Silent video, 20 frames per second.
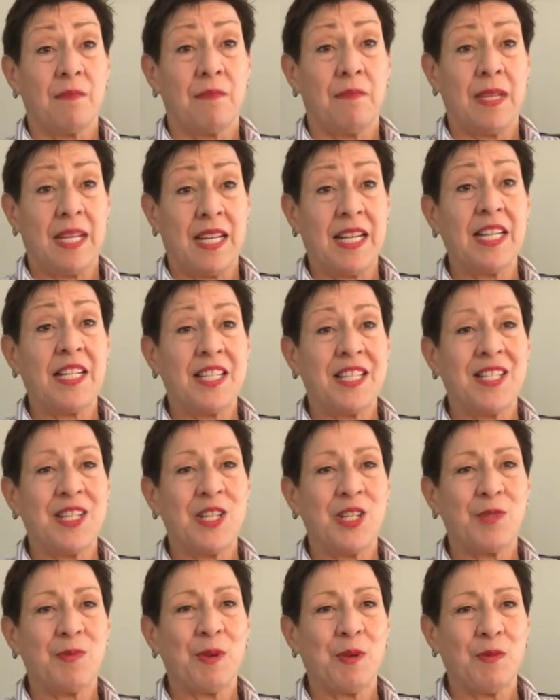beginning to
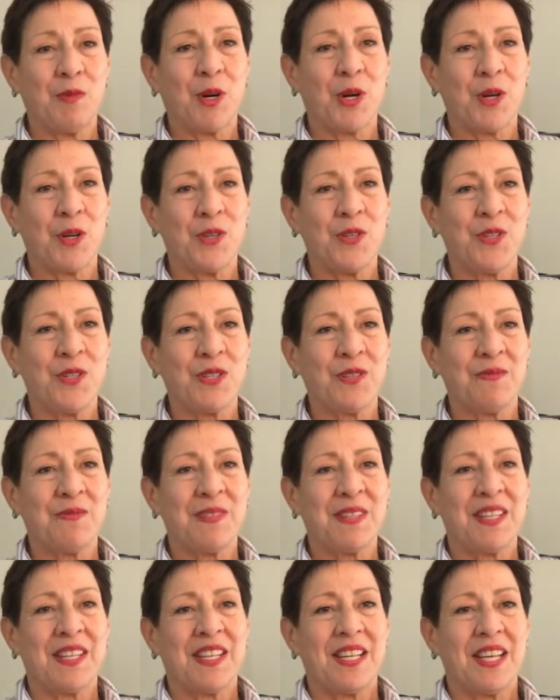teach me words,
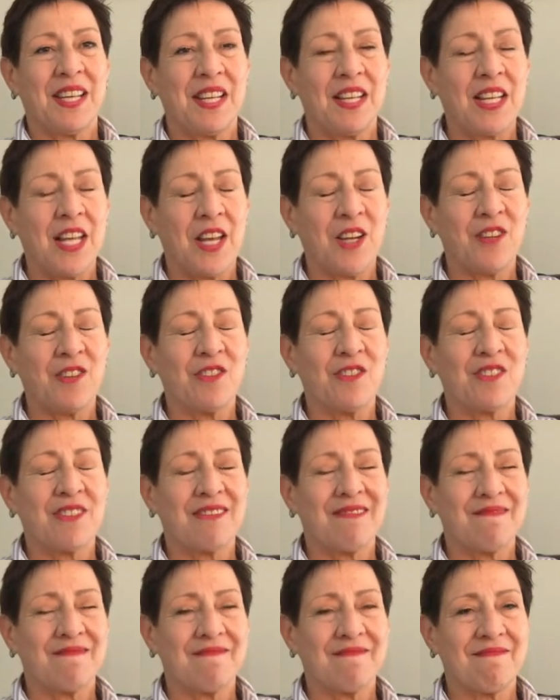
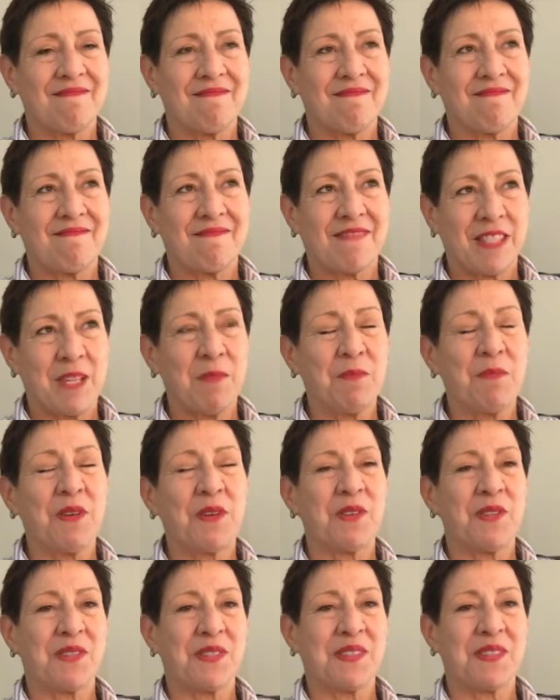letters,
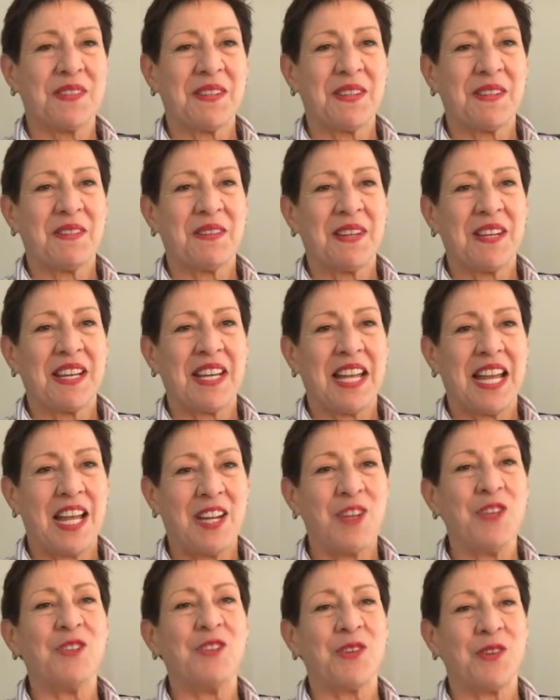symbols,
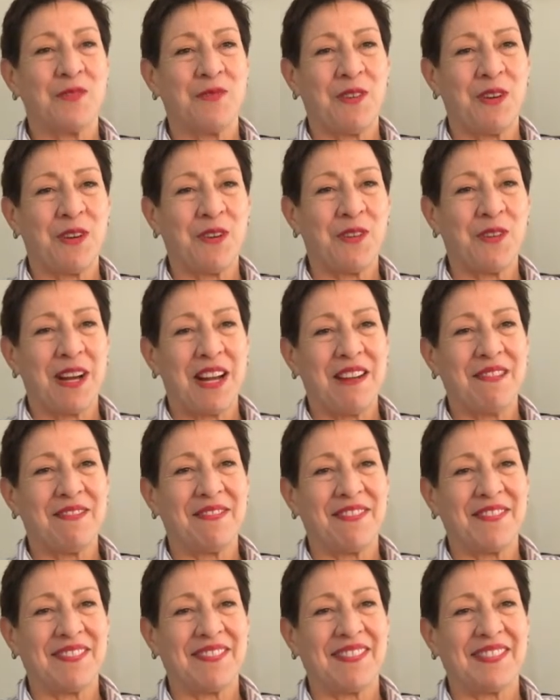and using a
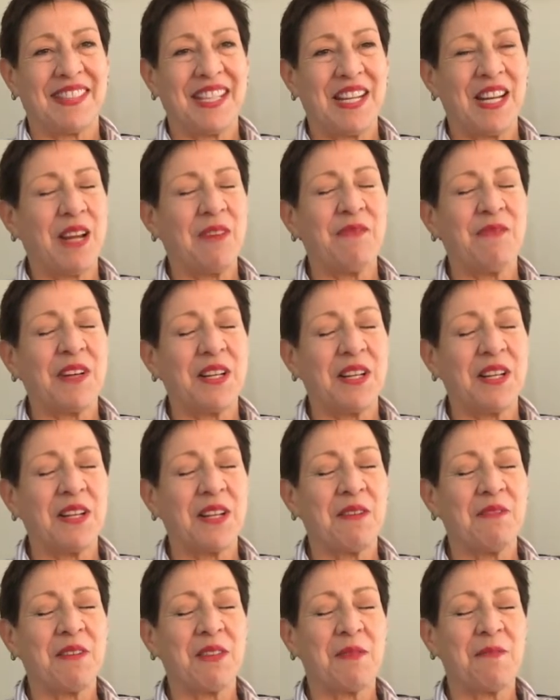photograph. And I fell in
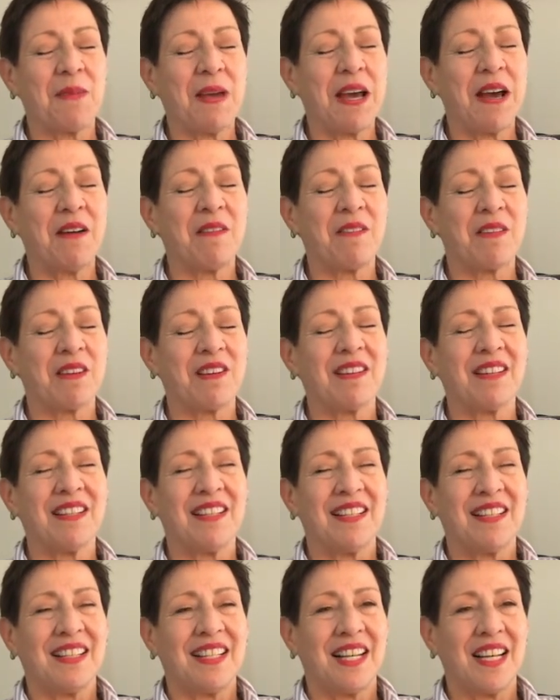love with the power
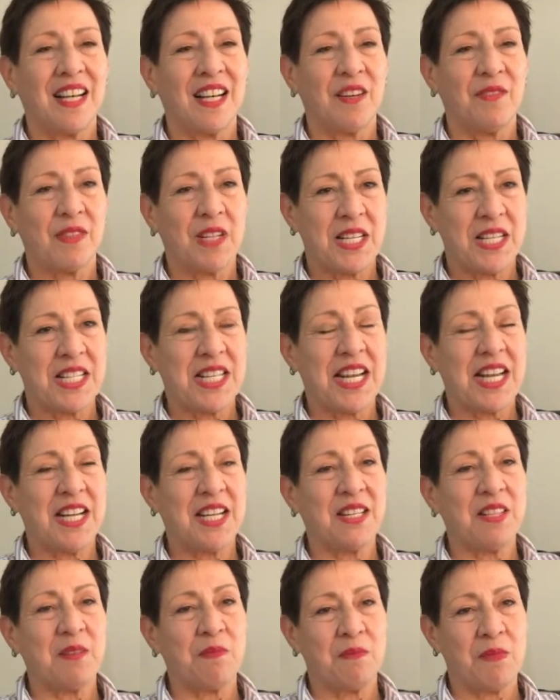of
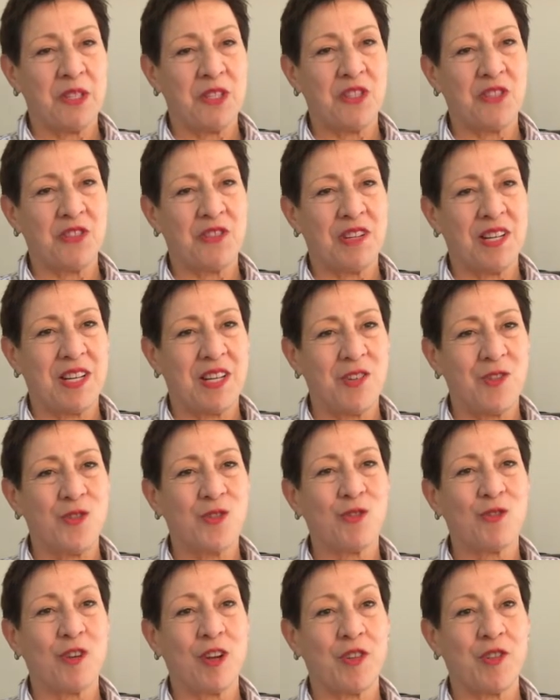containing the mystery and
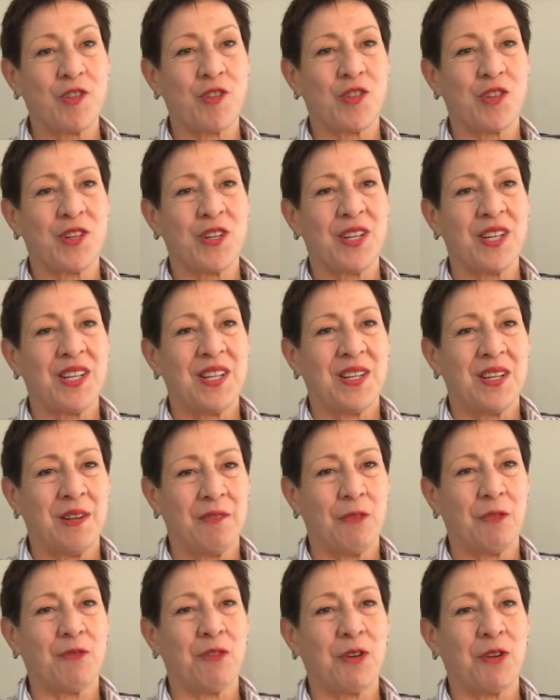treasure
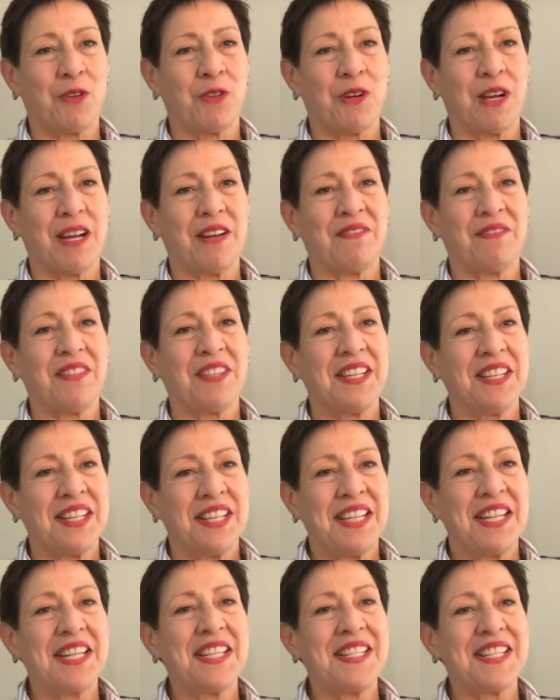of the photograph
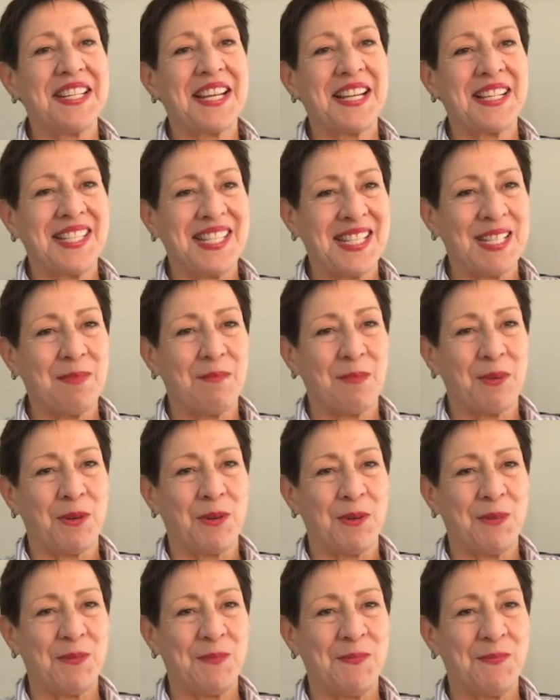inside symbol.